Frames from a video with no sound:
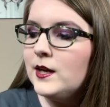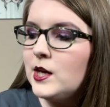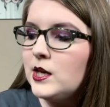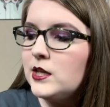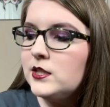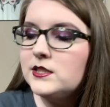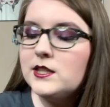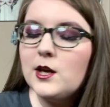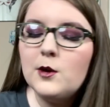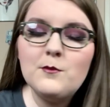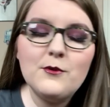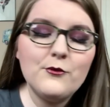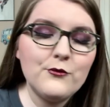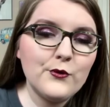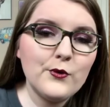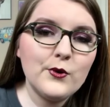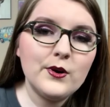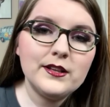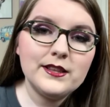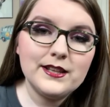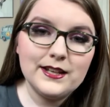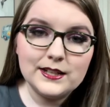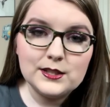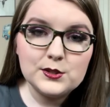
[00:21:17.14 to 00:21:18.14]
So
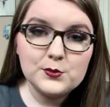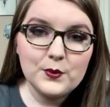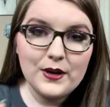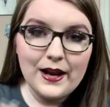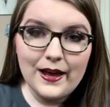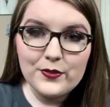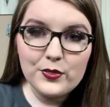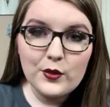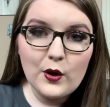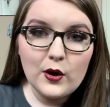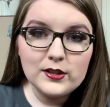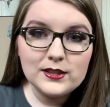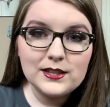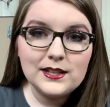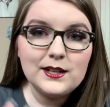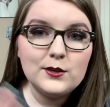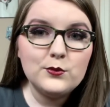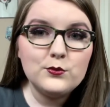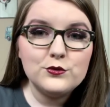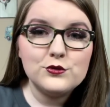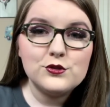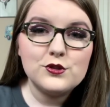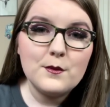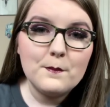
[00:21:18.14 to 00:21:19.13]
before this, when I thought that it
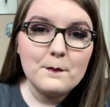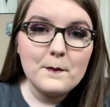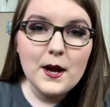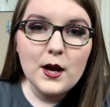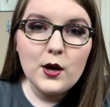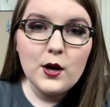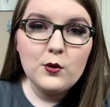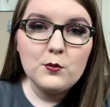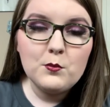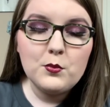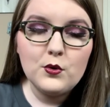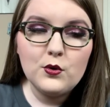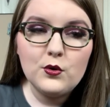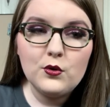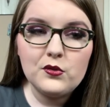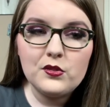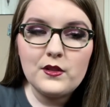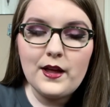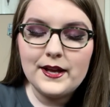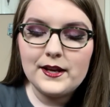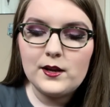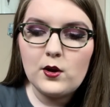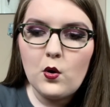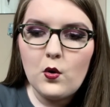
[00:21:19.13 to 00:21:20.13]
was the mobile,
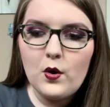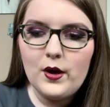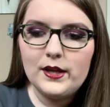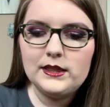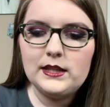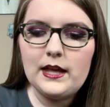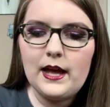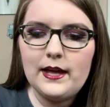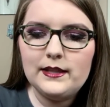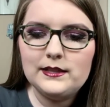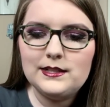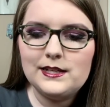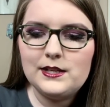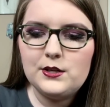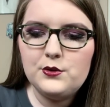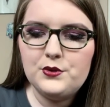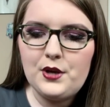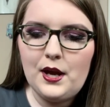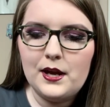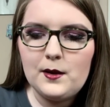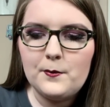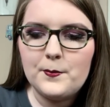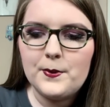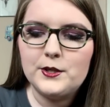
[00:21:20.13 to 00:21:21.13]
like online, like you
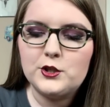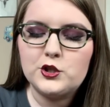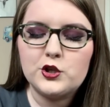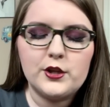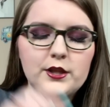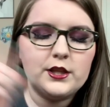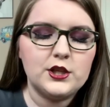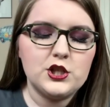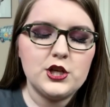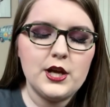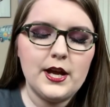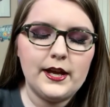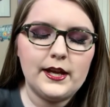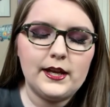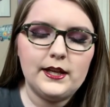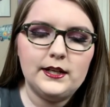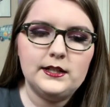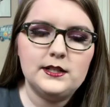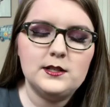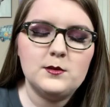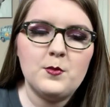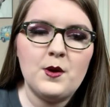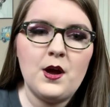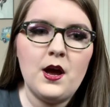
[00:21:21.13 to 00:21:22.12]
take a picture of the check and it
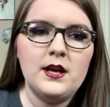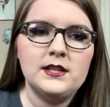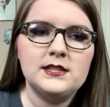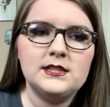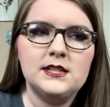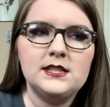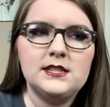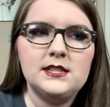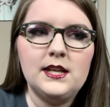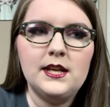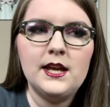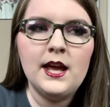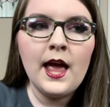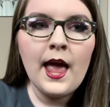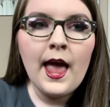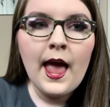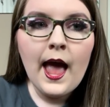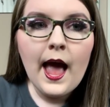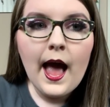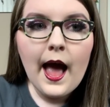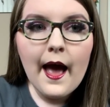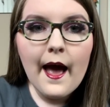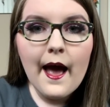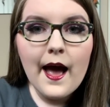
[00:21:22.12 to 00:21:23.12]
deposits it,
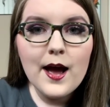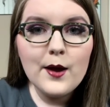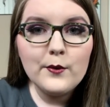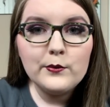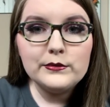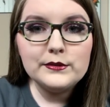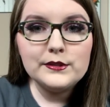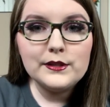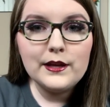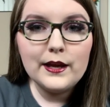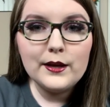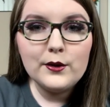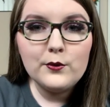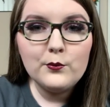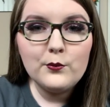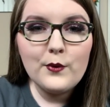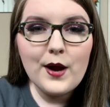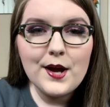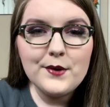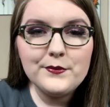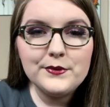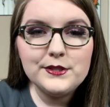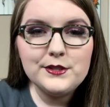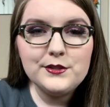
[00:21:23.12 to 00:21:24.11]
I was like,
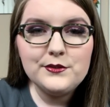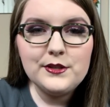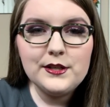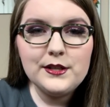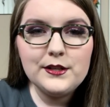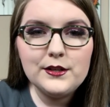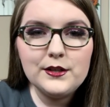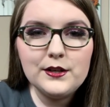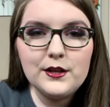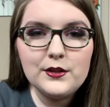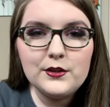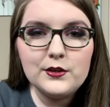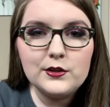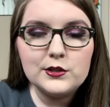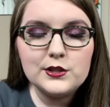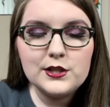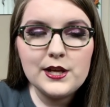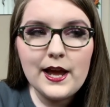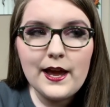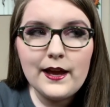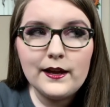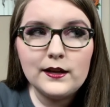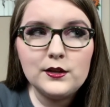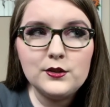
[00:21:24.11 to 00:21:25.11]
why would you need another
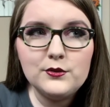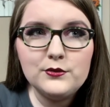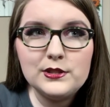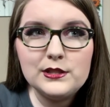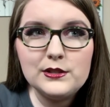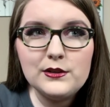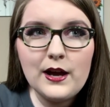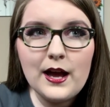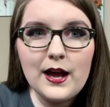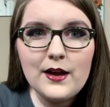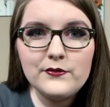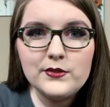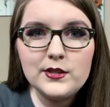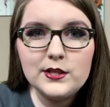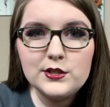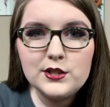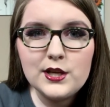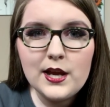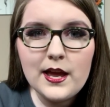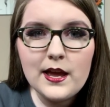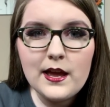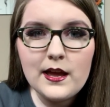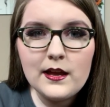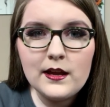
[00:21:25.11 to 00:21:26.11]
check? You still have the
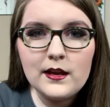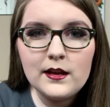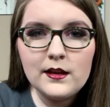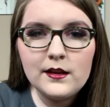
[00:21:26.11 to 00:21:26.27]
check.